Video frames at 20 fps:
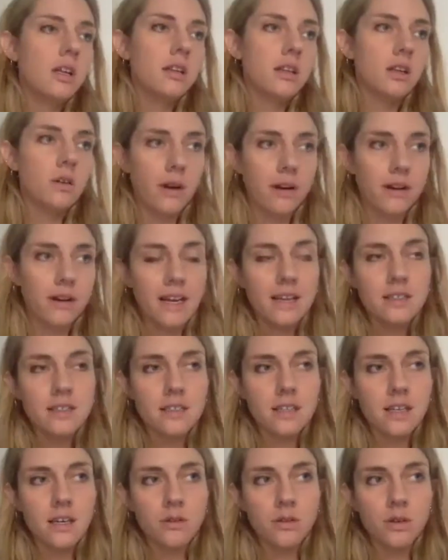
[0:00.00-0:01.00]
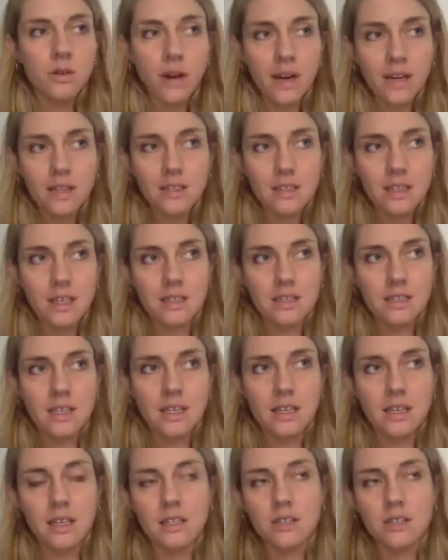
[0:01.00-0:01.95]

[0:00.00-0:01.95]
they write an essay, grade the essay.